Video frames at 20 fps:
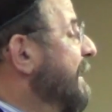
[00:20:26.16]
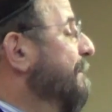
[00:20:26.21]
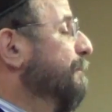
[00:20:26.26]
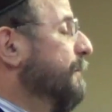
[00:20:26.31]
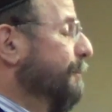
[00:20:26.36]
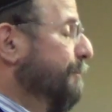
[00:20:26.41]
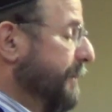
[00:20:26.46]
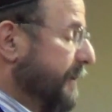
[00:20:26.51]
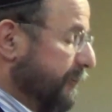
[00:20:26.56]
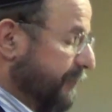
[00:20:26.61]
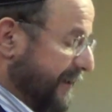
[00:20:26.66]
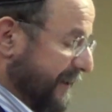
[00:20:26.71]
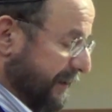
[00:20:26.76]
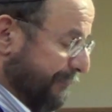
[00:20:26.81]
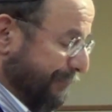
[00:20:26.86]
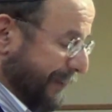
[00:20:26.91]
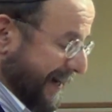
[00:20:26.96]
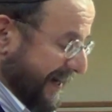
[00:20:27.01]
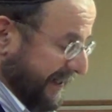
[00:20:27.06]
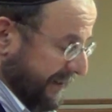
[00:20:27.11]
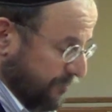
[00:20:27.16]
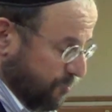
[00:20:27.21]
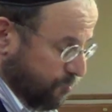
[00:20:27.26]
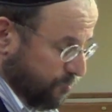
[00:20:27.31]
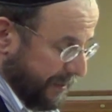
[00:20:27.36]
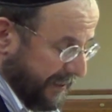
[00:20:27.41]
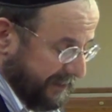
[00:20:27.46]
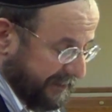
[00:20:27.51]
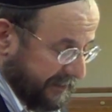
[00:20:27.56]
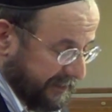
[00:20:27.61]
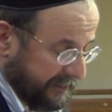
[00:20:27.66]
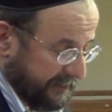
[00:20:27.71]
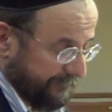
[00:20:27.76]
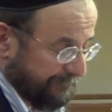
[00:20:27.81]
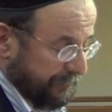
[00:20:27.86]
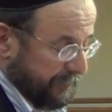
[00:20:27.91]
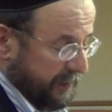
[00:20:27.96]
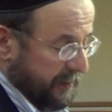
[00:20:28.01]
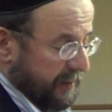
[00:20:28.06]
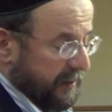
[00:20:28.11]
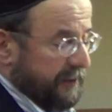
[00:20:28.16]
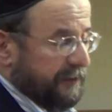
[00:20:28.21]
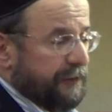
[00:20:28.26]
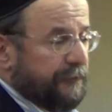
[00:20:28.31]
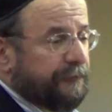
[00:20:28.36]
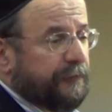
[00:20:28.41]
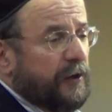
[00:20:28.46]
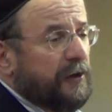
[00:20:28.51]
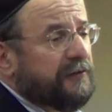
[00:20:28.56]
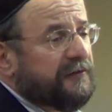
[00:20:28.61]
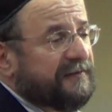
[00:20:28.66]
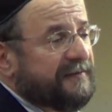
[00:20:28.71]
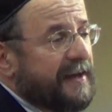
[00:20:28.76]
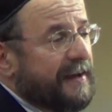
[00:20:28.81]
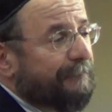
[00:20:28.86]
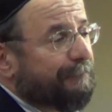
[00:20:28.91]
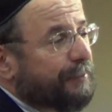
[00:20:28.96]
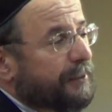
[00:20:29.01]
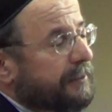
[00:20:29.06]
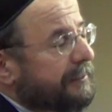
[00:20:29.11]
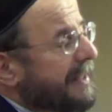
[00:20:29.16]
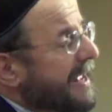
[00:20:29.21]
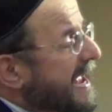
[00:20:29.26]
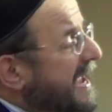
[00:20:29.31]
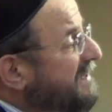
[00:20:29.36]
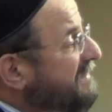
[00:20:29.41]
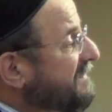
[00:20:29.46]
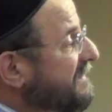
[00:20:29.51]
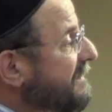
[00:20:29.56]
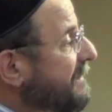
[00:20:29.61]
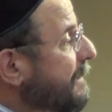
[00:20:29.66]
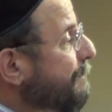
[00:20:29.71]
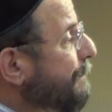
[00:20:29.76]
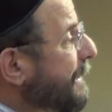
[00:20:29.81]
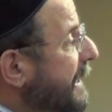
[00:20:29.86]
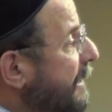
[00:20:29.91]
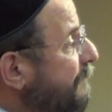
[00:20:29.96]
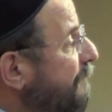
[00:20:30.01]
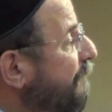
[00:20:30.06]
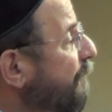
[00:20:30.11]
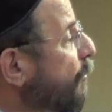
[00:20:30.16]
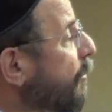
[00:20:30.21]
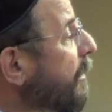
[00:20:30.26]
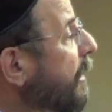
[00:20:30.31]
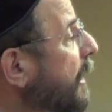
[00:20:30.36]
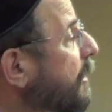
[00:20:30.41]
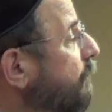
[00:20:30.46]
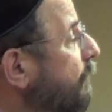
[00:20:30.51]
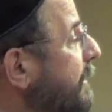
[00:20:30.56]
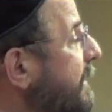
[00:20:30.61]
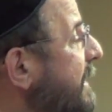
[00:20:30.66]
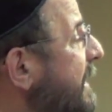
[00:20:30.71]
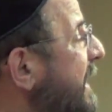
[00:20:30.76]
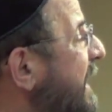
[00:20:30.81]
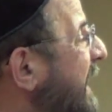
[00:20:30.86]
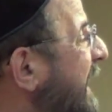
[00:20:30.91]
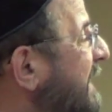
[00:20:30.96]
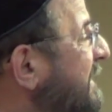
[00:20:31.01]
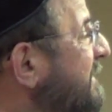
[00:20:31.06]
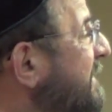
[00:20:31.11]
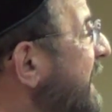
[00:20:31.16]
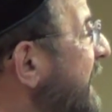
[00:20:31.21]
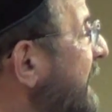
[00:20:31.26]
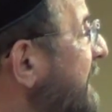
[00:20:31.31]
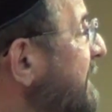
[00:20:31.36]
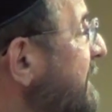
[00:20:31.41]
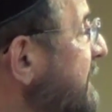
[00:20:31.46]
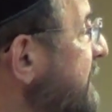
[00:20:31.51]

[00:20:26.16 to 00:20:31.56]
Temple period, Bayit Sheni. The First Temple lasted about 410